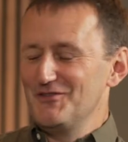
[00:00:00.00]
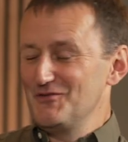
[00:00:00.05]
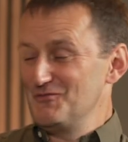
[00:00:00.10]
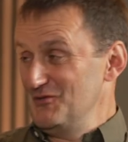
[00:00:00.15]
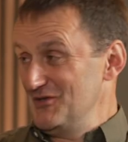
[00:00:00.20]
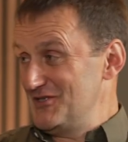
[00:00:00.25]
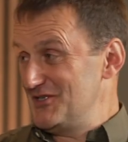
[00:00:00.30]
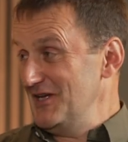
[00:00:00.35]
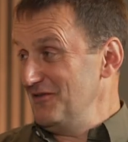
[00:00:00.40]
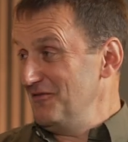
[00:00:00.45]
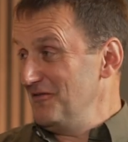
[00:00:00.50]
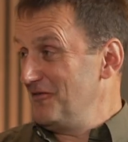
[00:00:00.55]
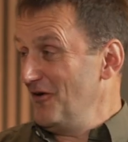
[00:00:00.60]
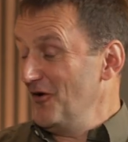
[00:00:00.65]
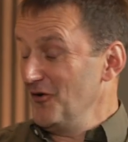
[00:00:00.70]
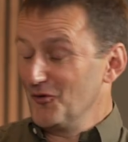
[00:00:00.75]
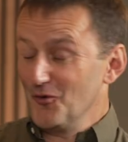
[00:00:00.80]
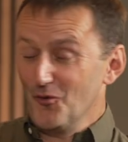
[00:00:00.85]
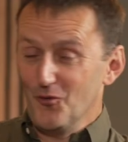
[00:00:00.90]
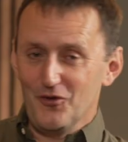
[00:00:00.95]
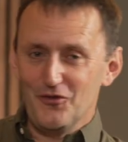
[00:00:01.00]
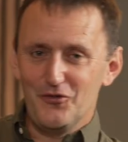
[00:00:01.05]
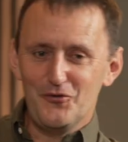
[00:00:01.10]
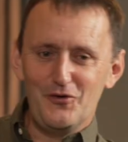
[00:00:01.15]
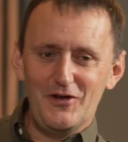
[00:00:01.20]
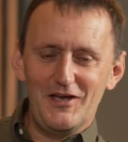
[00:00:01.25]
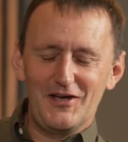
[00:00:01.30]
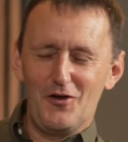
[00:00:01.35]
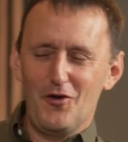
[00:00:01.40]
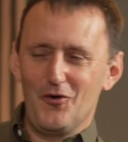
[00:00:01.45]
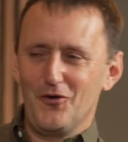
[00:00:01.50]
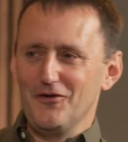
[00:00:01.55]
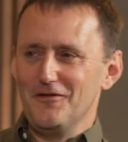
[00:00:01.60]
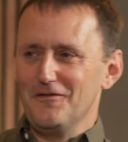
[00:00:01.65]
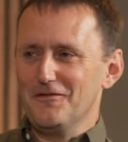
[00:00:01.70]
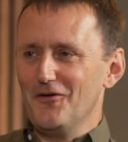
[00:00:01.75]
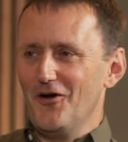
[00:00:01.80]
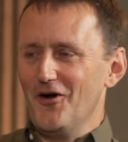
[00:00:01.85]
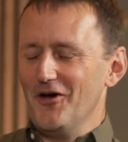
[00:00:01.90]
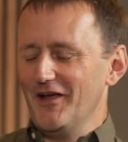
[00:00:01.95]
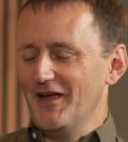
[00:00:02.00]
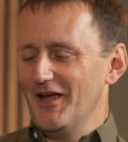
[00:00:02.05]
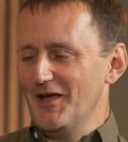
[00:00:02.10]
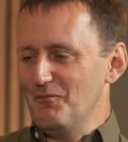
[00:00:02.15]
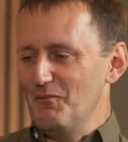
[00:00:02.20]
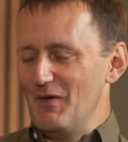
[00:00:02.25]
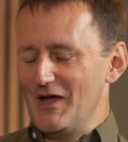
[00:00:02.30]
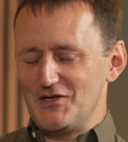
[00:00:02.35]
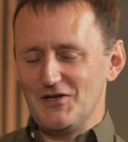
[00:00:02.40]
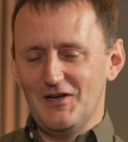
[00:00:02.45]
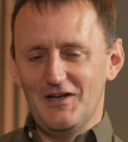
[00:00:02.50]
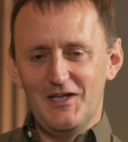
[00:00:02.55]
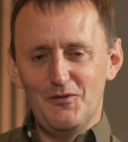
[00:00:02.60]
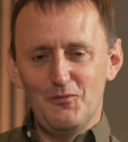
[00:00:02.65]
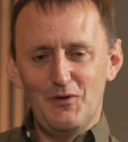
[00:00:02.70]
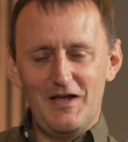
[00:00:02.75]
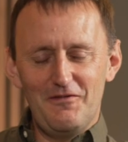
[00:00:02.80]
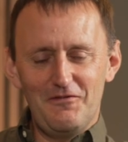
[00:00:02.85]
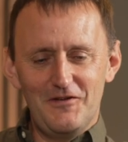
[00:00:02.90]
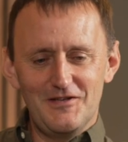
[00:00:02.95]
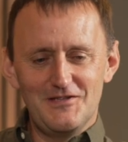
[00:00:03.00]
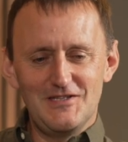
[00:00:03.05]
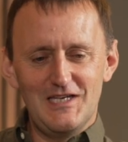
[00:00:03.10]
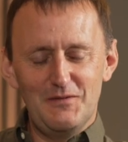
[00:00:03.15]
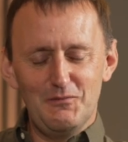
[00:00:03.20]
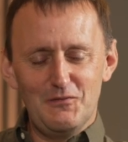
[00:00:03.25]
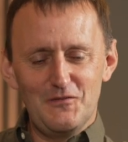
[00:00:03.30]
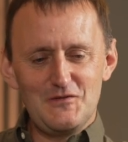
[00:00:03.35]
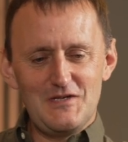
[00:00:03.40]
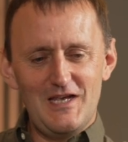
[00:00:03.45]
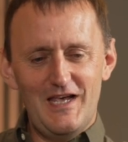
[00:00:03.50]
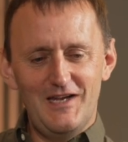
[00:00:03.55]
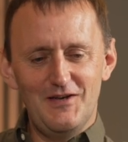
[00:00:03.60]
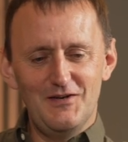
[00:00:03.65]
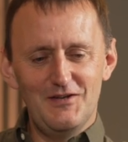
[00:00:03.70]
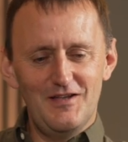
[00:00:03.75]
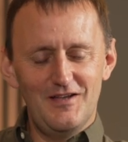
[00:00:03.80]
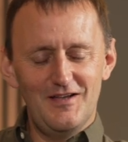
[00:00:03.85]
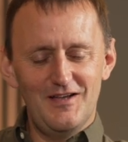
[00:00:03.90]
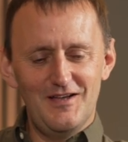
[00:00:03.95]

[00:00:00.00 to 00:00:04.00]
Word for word: receive a phone call at 3 o'clock on a Friday and magically we'll have a team of 10